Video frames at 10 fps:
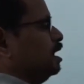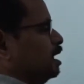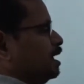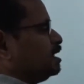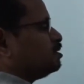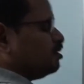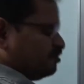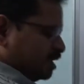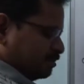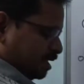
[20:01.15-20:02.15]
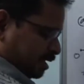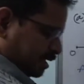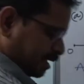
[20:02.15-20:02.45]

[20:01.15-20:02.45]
length of AB.